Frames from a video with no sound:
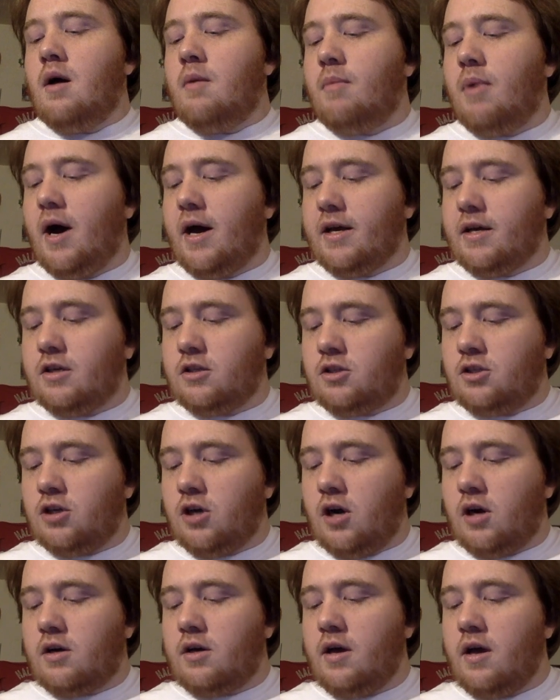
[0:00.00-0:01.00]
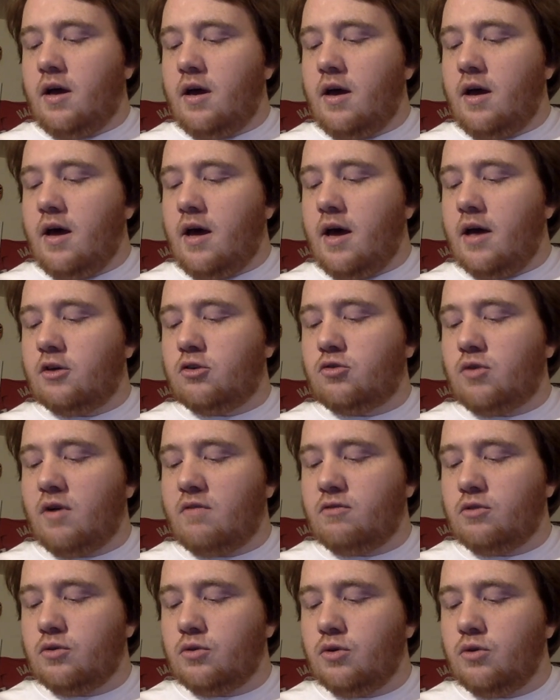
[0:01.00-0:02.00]
by Tkachuk and
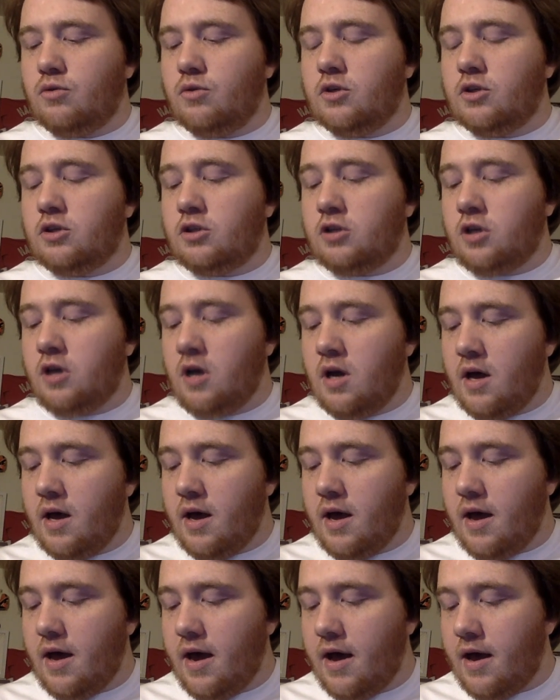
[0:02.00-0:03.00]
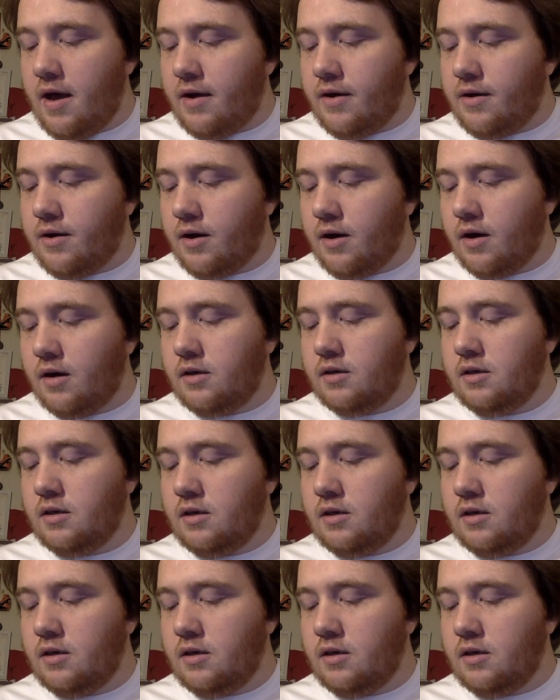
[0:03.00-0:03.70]
Trevor Lewis. And, uh,